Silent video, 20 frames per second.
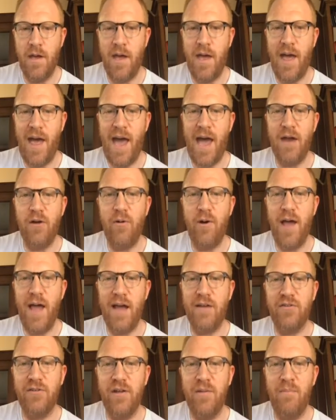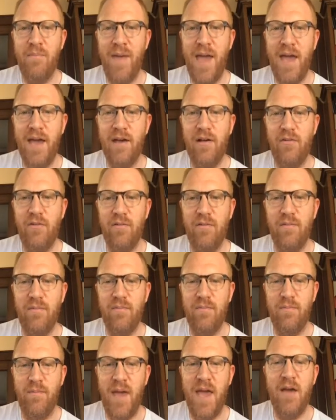How do I actually make
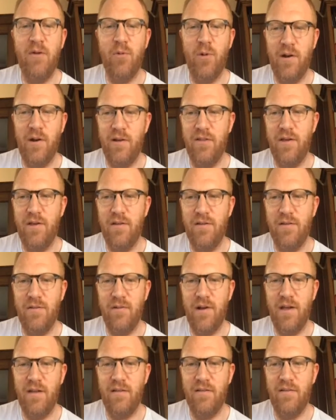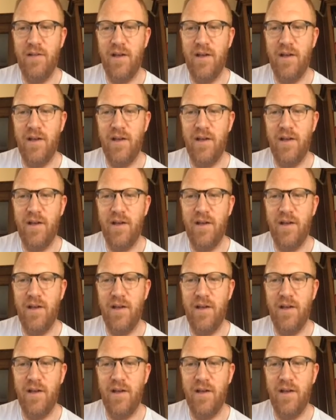one of these, right?